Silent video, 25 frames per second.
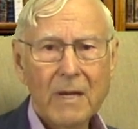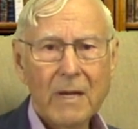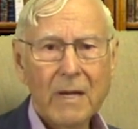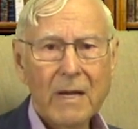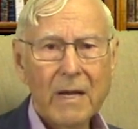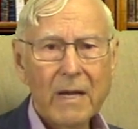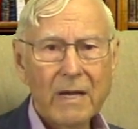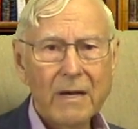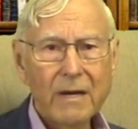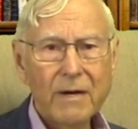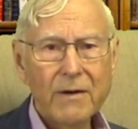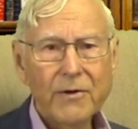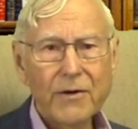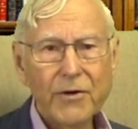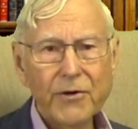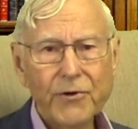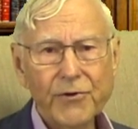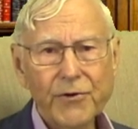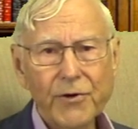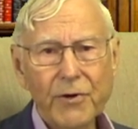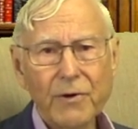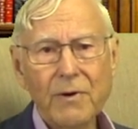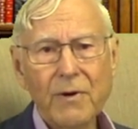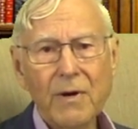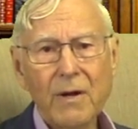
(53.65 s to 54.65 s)
In
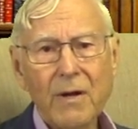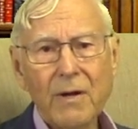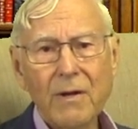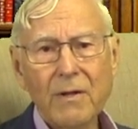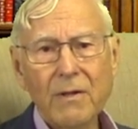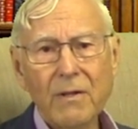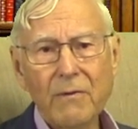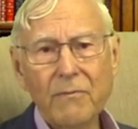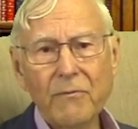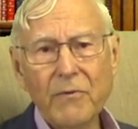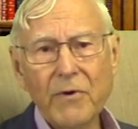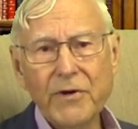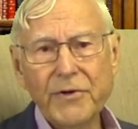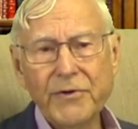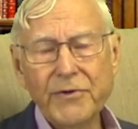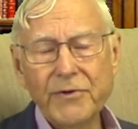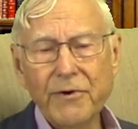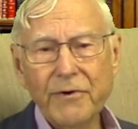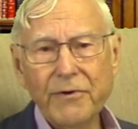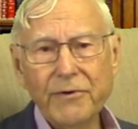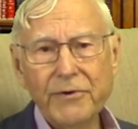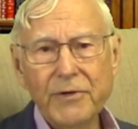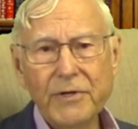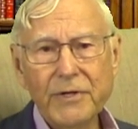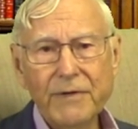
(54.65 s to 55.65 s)
addition, the
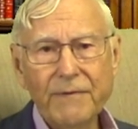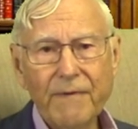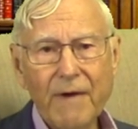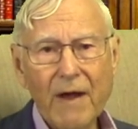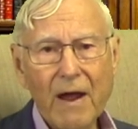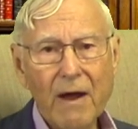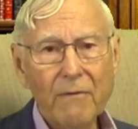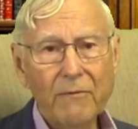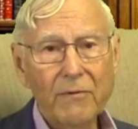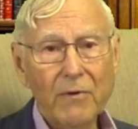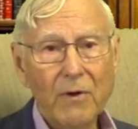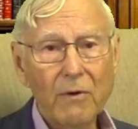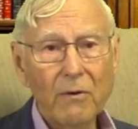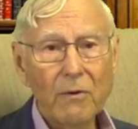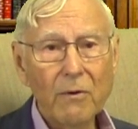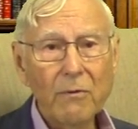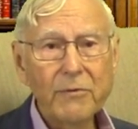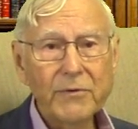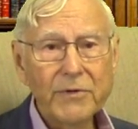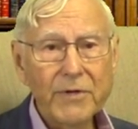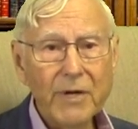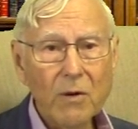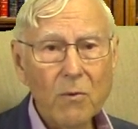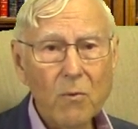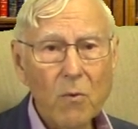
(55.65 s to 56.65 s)
research has found that
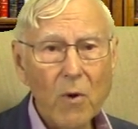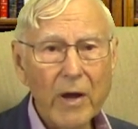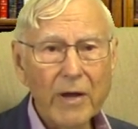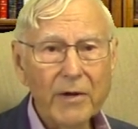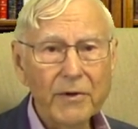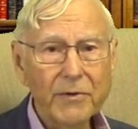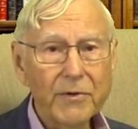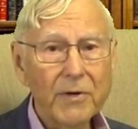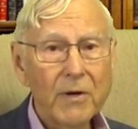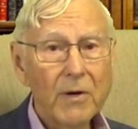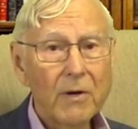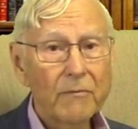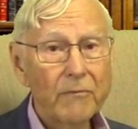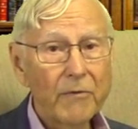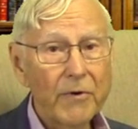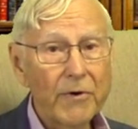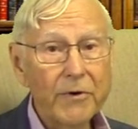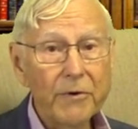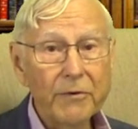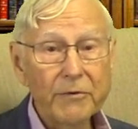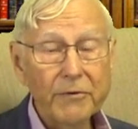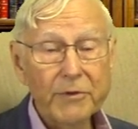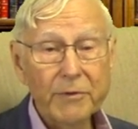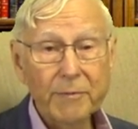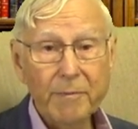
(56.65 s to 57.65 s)
losing weight
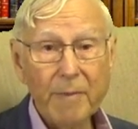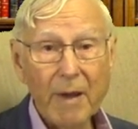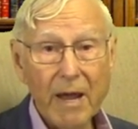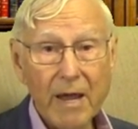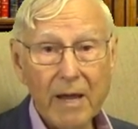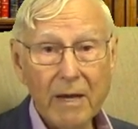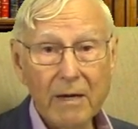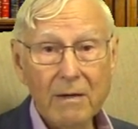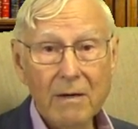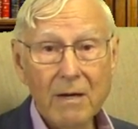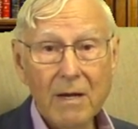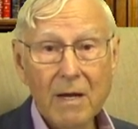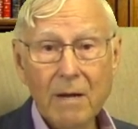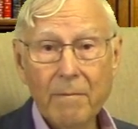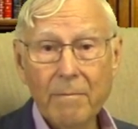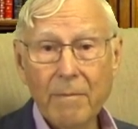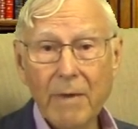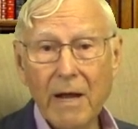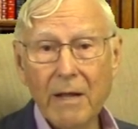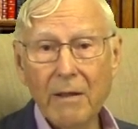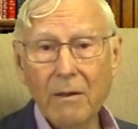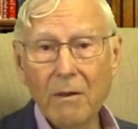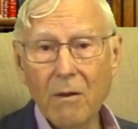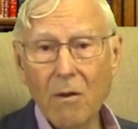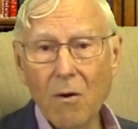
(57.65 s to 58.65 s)
reduced pain
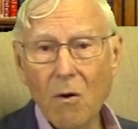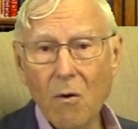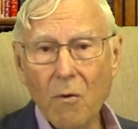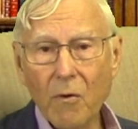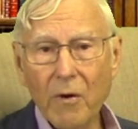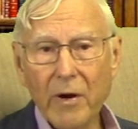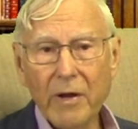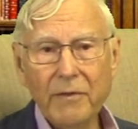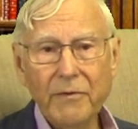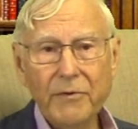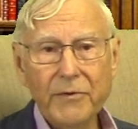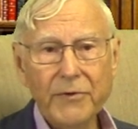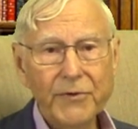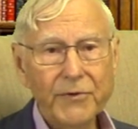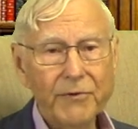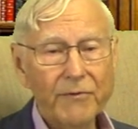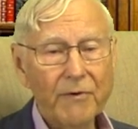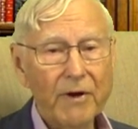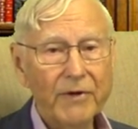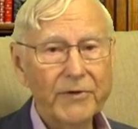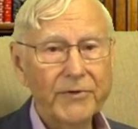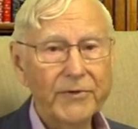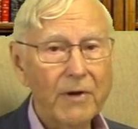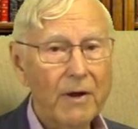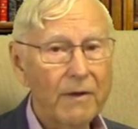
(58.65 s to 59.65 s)
by lowering the
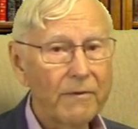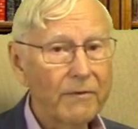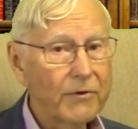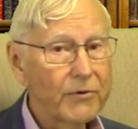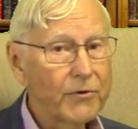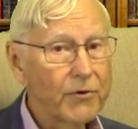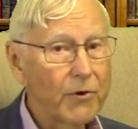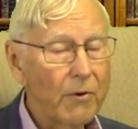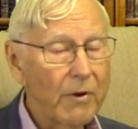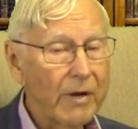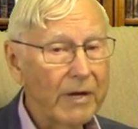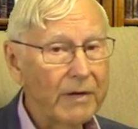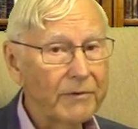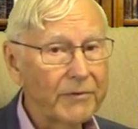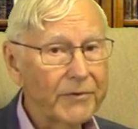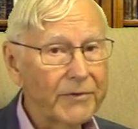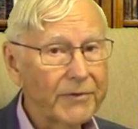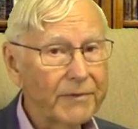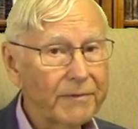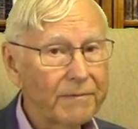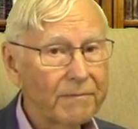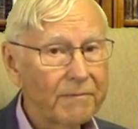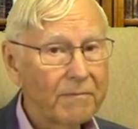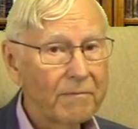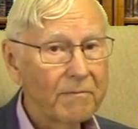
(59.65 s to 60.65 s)
stress on the
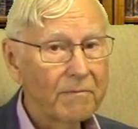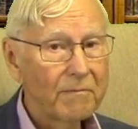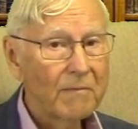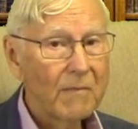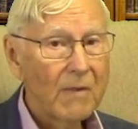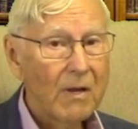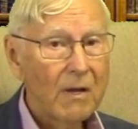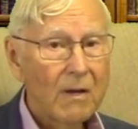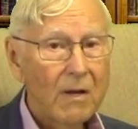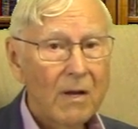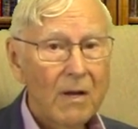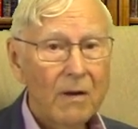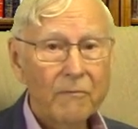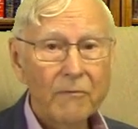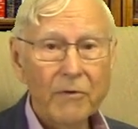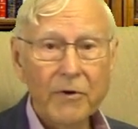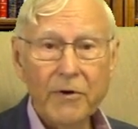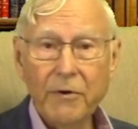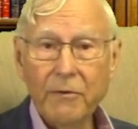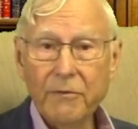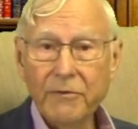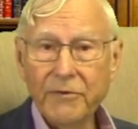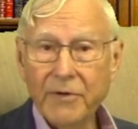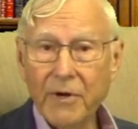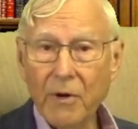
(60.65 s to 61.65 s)
joints.
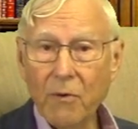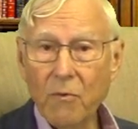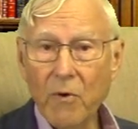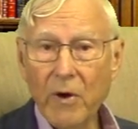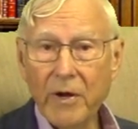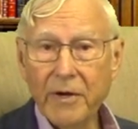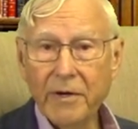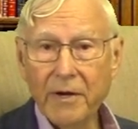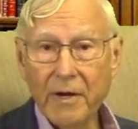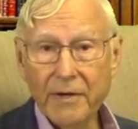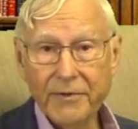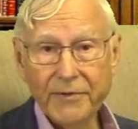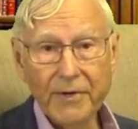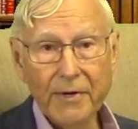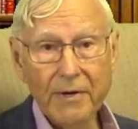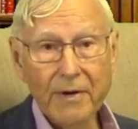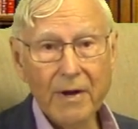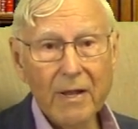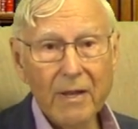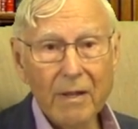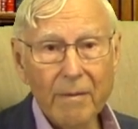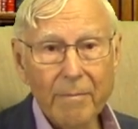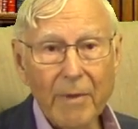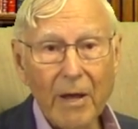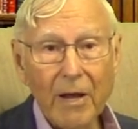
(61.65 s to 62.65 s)
Reducing weight has
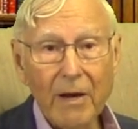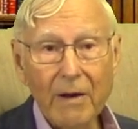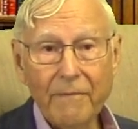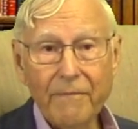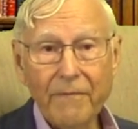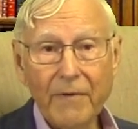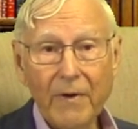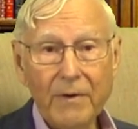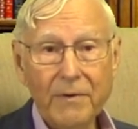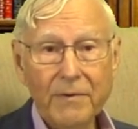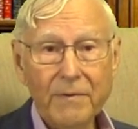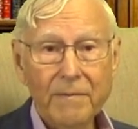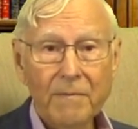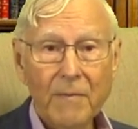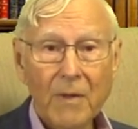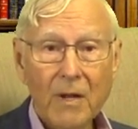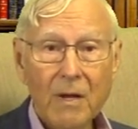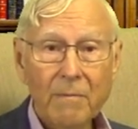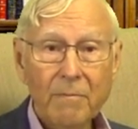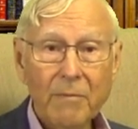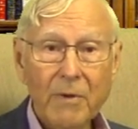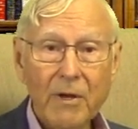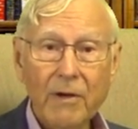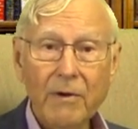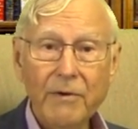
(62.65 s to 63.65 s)
another benefit
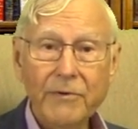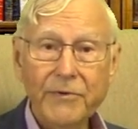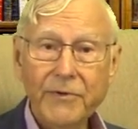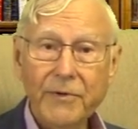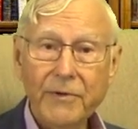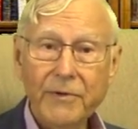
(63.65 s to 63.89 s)
because